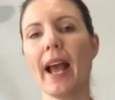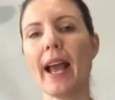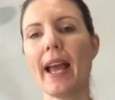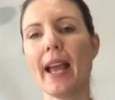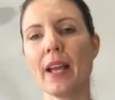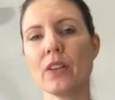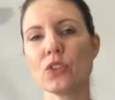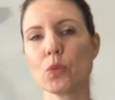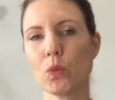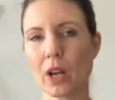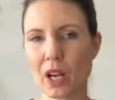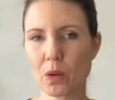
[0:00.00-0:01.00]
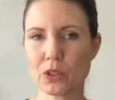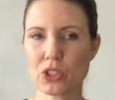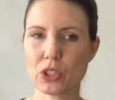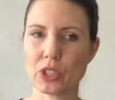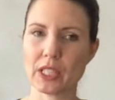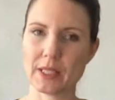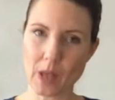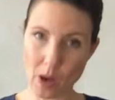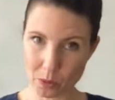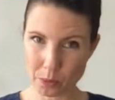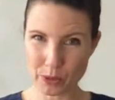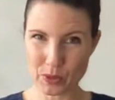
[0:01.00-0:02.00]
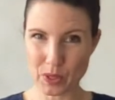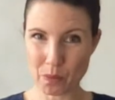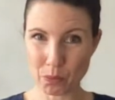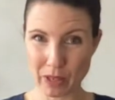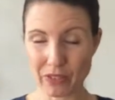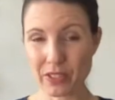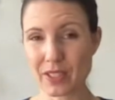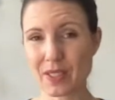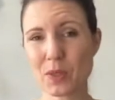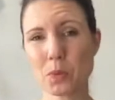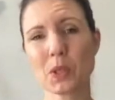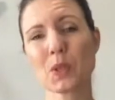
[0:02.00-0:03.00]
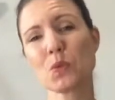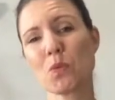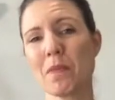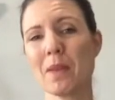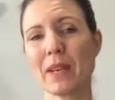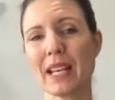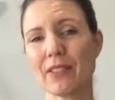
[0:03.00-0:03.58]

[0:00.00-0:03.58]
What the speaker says: And what I will do is I will put some references, because remember,